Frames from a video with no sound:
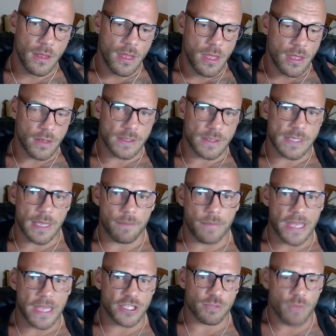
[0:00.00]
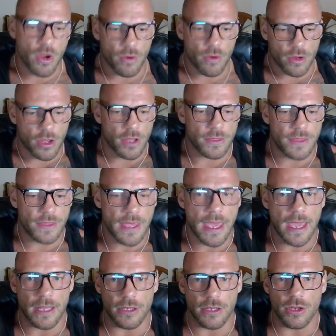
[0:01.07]
You could see Petchmorakot
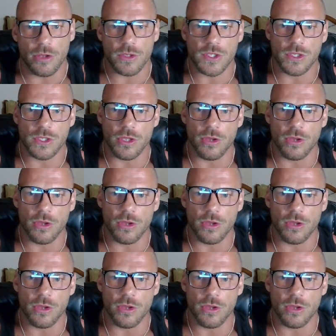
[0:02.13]
there knew